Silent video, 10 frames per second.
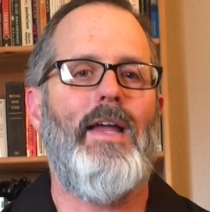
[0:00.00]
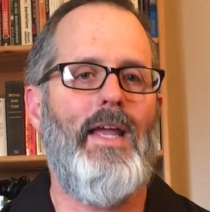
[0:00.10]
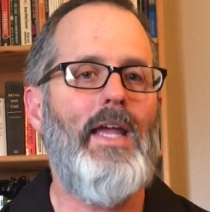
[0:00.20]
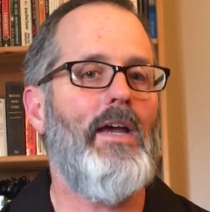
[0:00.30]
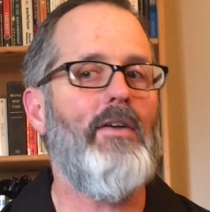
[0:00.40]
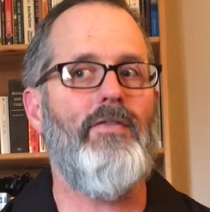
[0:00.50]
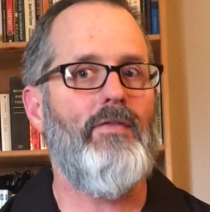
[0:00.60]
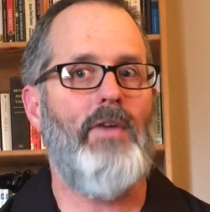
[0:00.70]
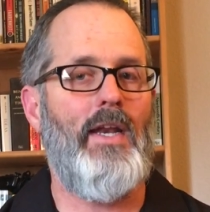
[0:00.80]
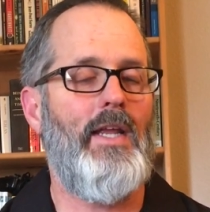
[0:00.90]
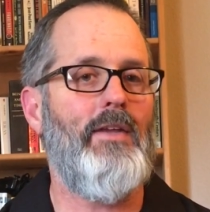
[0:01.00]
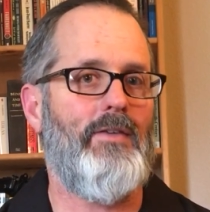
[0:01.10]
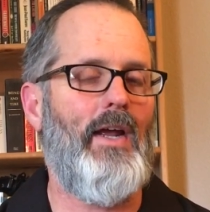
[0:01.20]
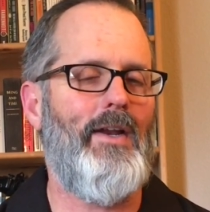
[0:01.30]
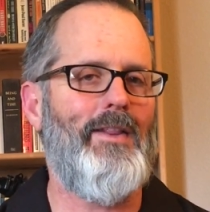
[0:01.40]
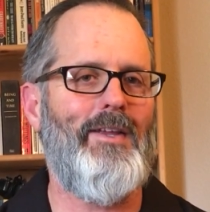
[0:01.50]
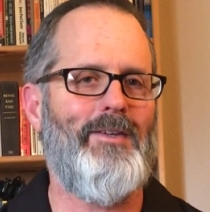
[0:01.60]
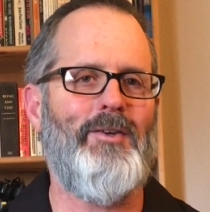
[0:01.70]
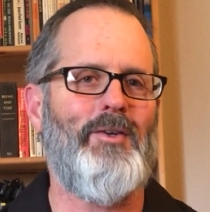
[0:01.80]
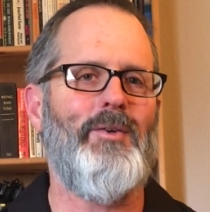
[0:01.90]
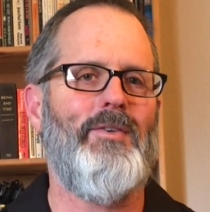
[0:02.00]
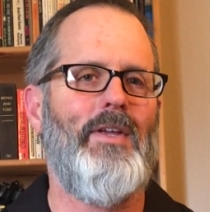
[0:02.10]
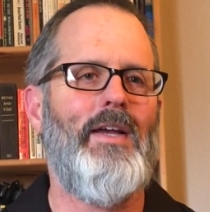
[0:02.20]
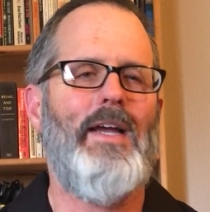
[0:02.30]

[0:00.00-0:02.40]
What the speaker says: and he studied these issues,